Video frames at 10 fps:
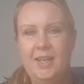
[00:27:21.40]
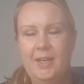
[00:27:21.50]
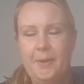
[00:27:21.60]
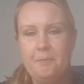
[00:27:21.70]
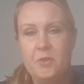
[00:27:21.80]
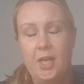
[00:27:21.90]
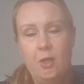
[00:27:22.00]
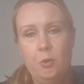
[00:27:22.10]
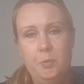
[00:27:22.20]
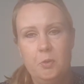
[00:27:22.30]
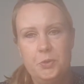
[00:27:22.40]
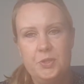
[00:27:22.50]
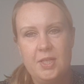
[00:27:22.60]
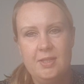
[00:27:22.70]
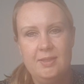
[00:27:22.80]
I hope you all
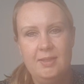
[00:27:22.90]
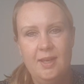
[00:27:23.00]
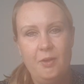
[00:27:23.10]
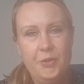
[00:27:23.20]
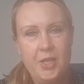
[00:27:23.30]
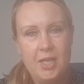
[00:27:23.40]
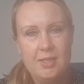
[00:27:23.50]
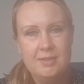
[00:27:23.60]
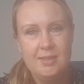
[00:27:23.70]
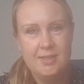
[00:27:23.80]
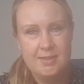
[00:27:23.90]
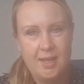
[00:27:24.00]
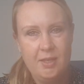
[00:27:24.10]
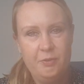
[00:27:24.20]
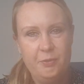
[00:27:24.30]
stay healthy, stay
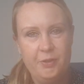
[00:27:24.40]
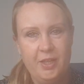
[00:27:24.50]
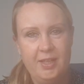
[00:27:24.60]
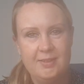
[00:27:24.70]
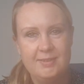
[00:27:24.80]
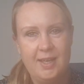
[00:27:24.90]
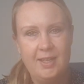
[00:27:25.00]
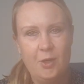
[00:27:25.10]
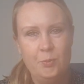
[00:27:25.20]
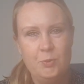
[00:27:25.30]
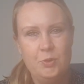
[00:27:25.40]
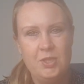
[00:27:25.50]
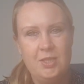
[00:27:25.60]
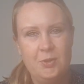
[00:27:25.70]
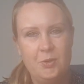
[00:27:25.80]
safe, and I hope to
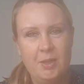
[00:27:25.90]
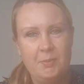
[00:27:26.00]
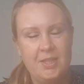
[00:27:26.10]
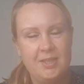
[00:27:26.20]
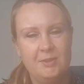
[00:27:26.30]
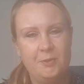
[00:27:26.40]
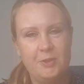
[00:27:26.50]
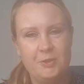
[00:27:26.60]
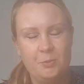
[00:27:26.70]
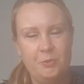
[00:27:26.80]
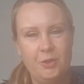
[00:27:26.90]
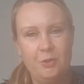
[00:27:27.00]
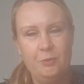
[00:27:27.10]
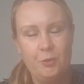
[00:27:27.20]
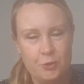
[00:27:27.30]
see you at my next
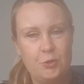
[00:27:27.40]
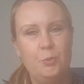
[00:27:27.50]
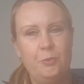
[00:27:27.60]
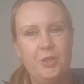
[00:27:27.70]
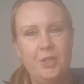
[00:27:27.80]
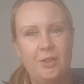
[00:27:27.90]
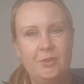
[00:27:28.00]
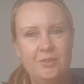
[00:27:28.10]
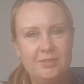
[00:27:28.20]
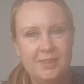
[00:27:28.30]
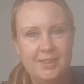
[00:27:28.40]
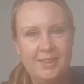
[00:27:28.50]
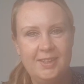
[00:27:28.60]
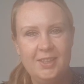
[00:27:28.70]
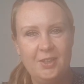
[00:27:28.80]
Flosstube video.
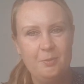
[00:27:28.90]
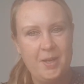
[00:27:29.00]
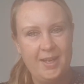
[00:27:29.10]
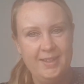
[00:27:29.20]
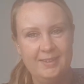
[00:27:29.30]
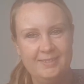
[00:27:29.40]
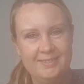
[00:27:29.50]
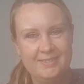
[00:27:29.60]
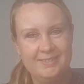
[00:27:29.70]
Goodbye!